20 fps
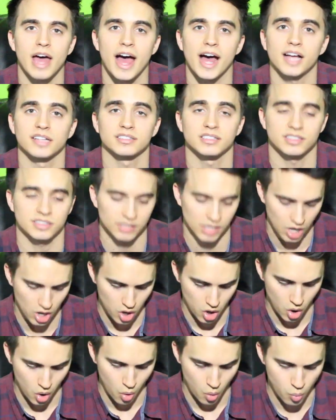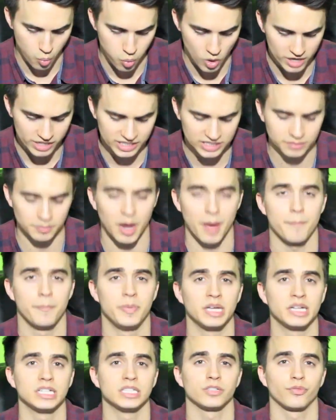asks, what is my
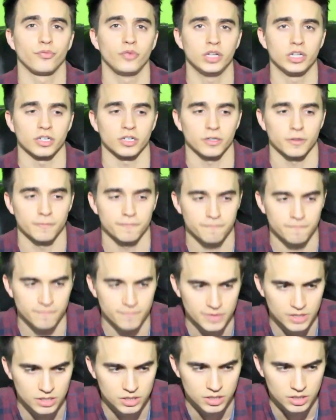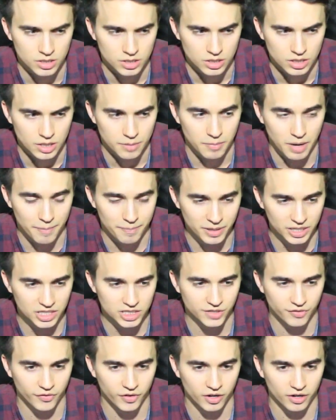biggest fear? My
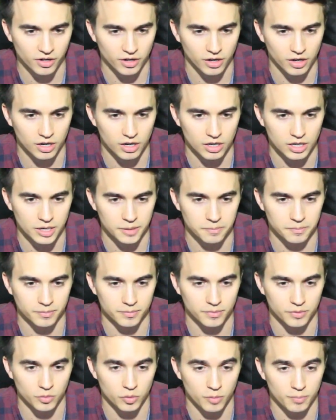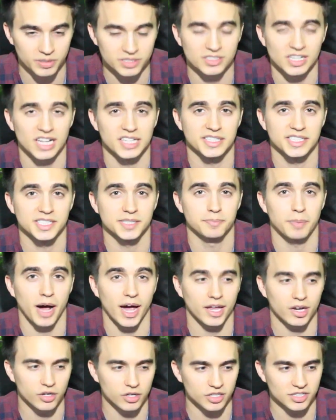biggest fear, well, besides
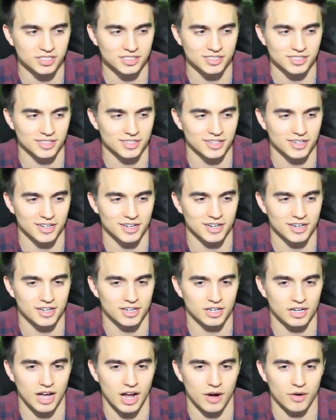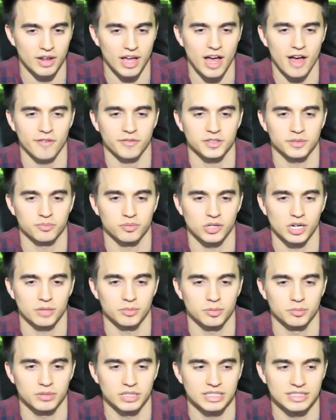spiders, I would have to
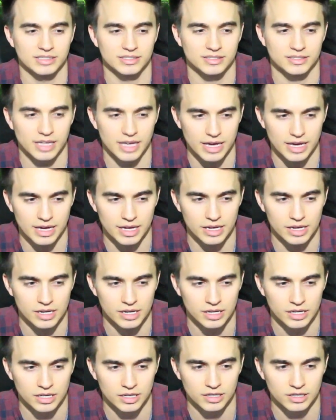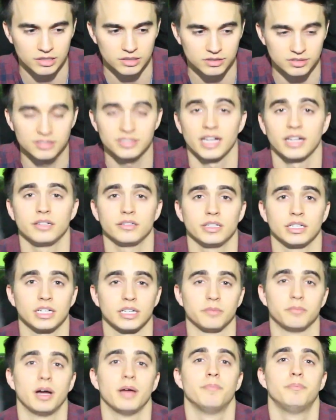probably say settling.
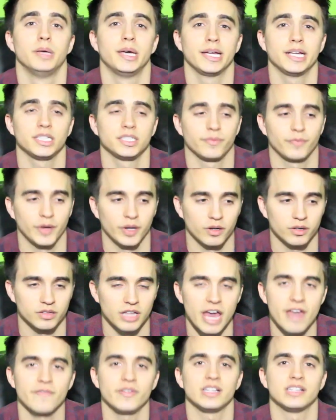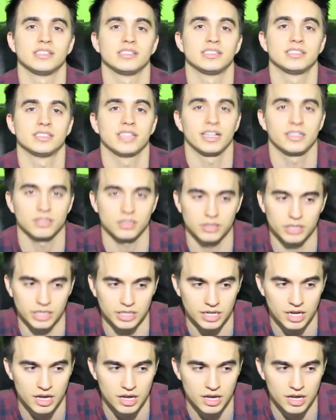My biggest fear in life is settling.